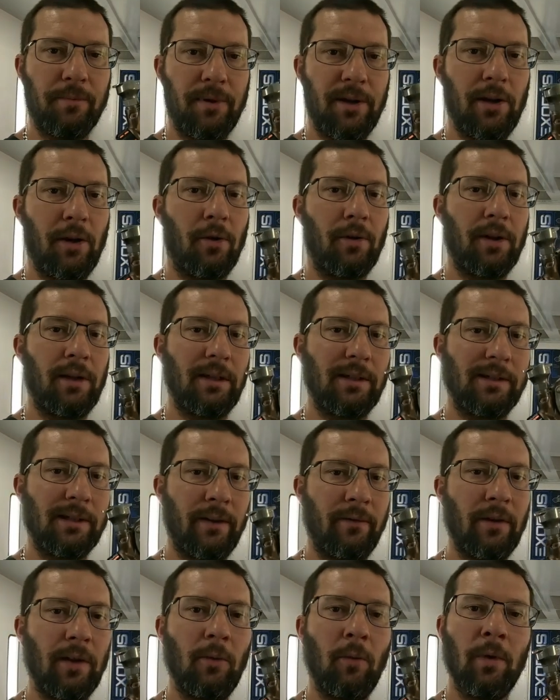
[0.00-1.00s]
the
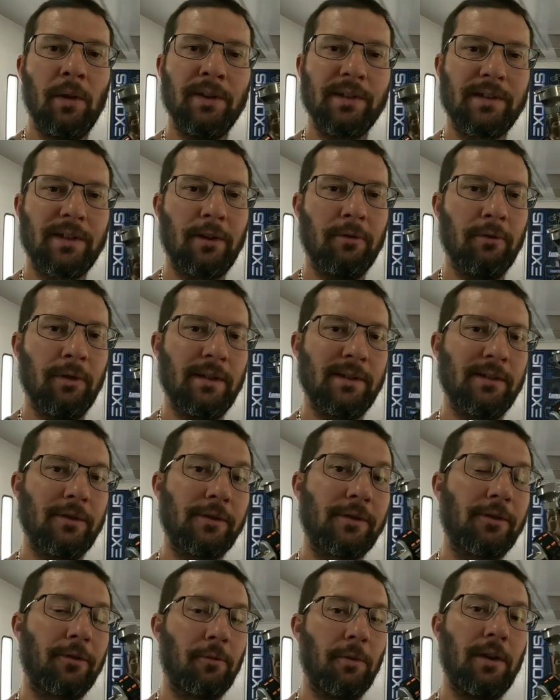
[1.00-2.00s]
PRD-71 series.
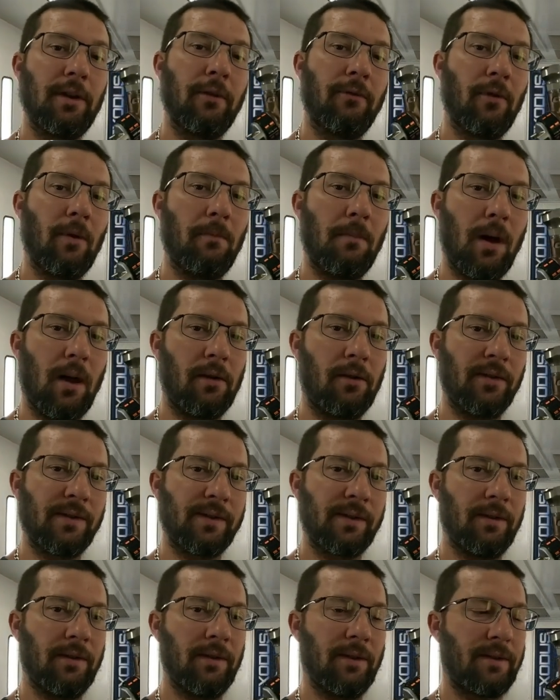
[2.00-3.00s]
There's 3 different
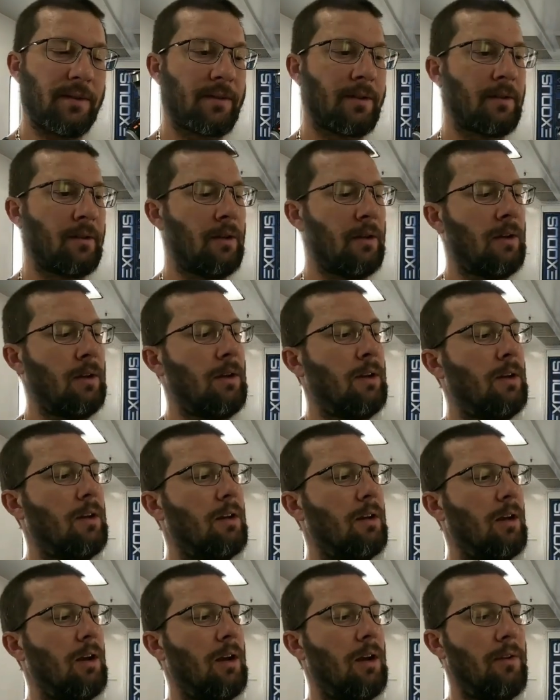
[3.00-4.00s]
models in this.
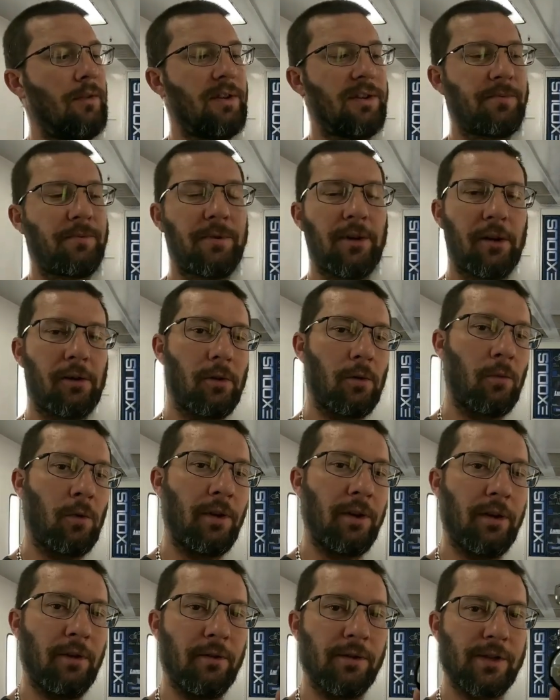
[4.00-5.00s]
This particular
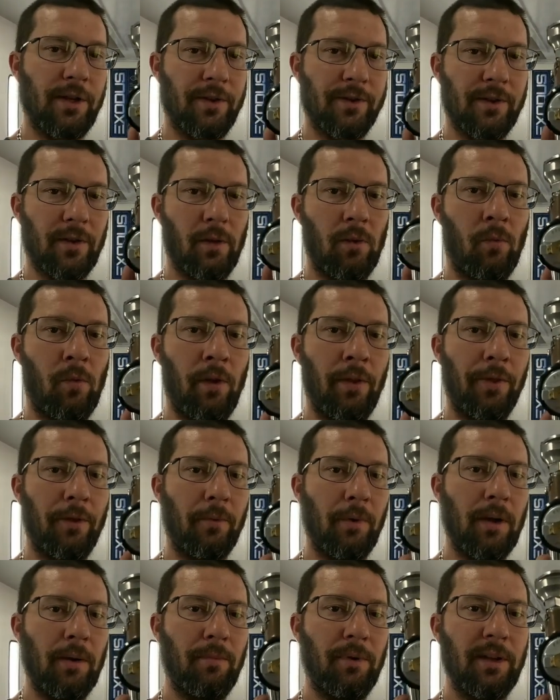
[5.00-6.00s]
one here is also a
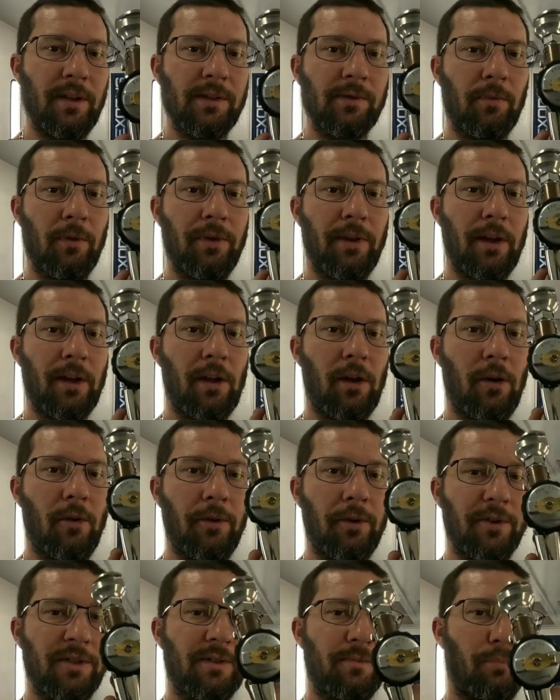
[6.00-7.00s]
1.3, but is what they call
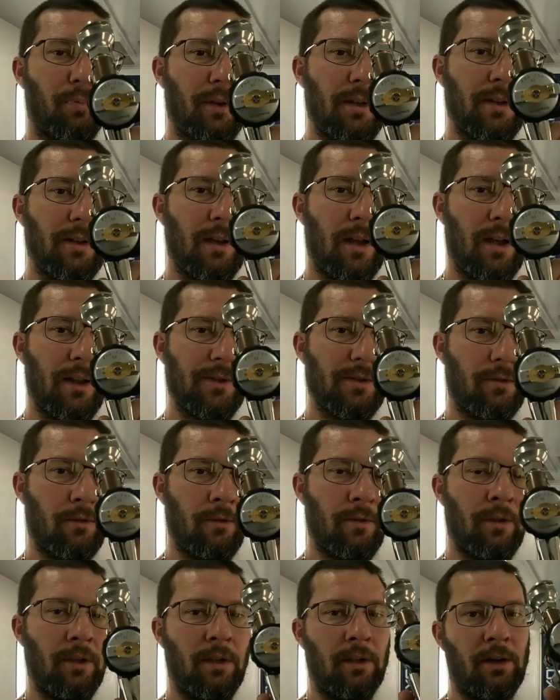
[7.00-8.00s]
their split
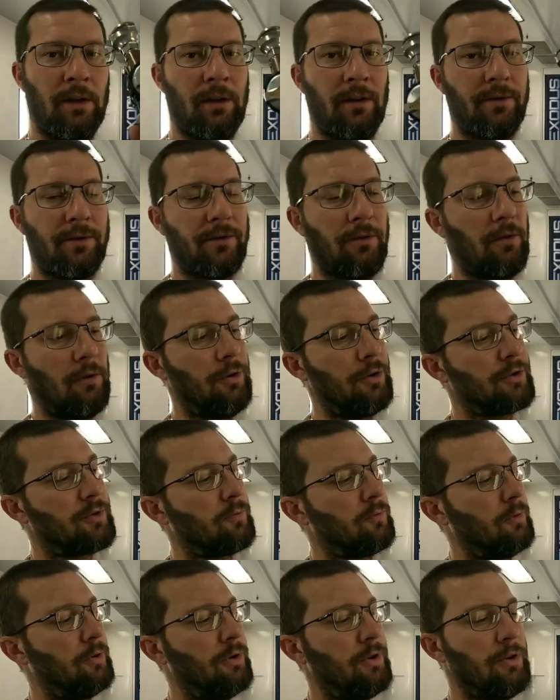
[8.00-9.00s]
nozzle. So it looks
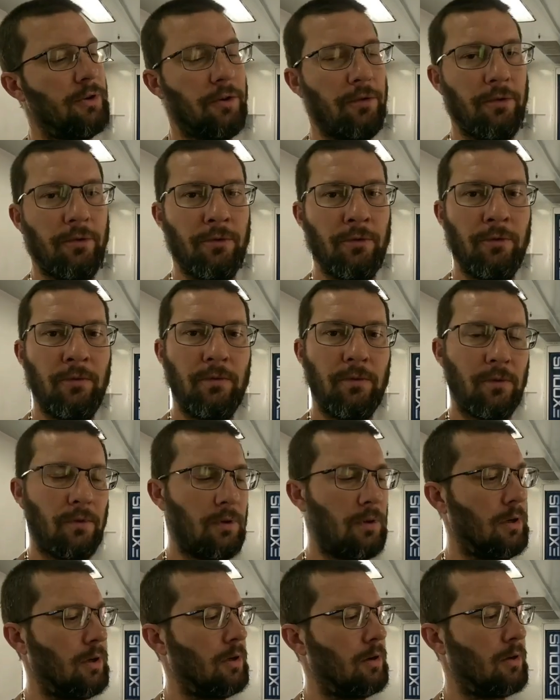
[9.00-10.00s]
really new,
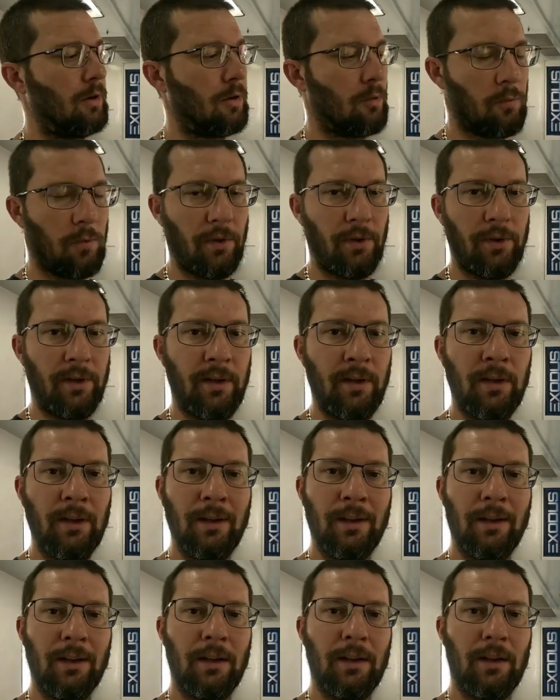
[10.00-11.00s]
or
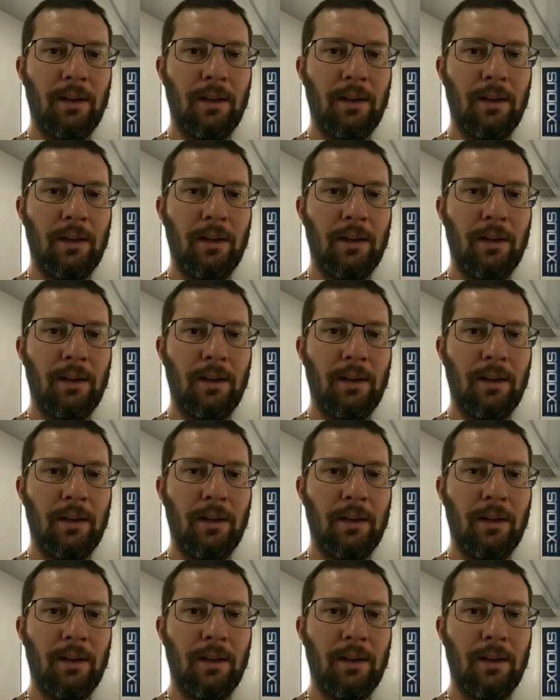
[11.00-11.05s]
really